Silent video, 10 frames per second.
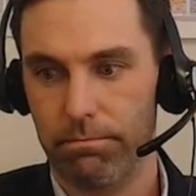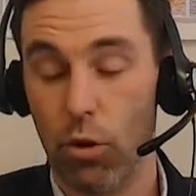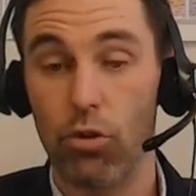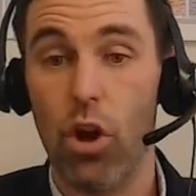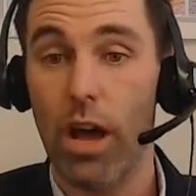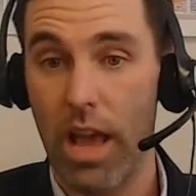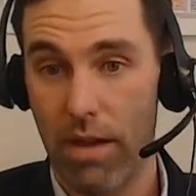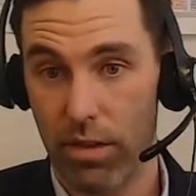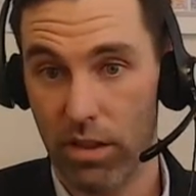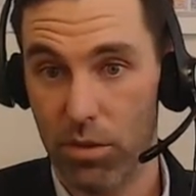or not
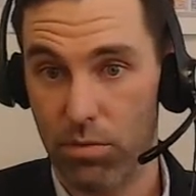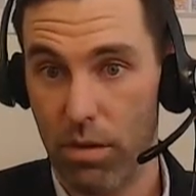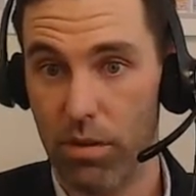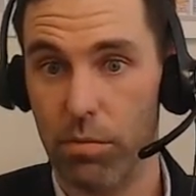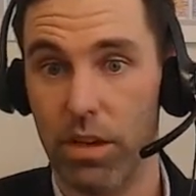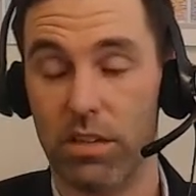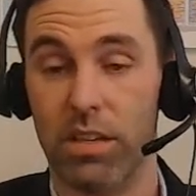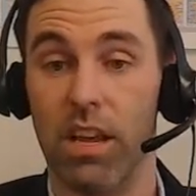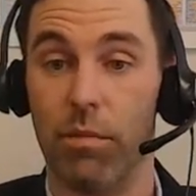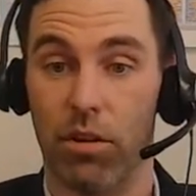having them is probably the
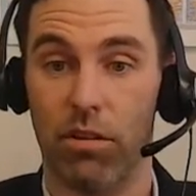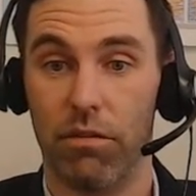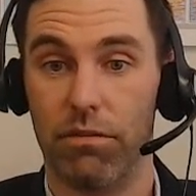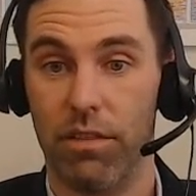biggest inhibitor